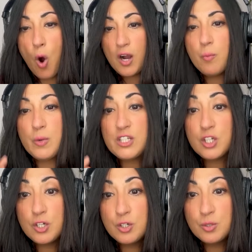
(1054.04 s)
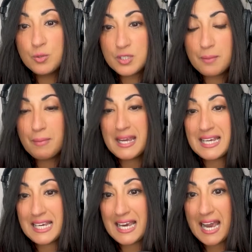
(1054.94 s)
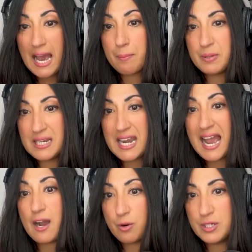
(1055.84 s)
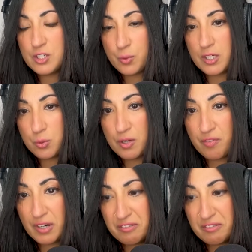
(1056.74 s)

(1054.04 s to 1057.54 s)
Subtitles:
can we do to make it happen now in 2025?